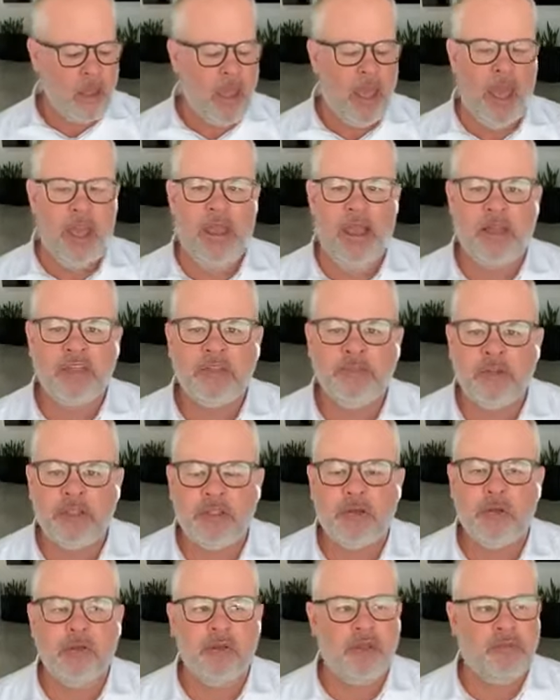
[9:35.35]
And as a
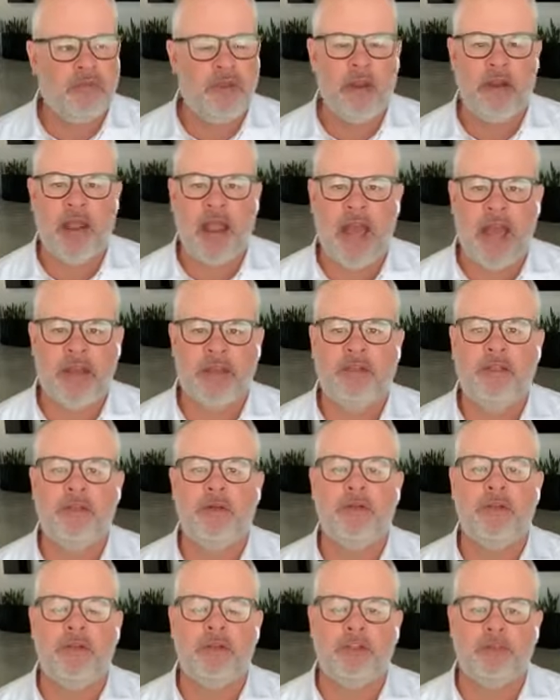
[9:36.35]
result of their
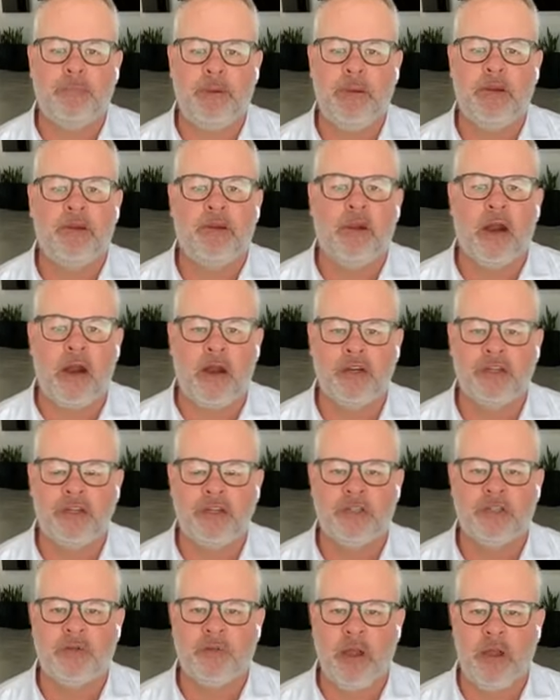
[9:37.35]
attitude, their spirit, their
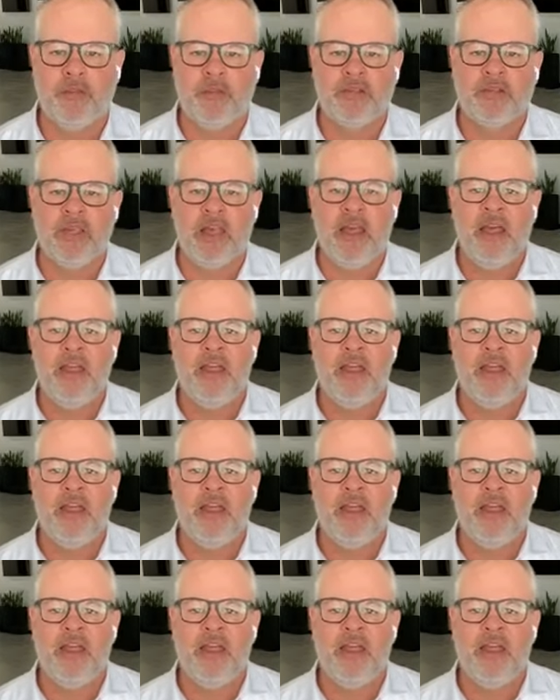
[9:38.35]
harshness around this,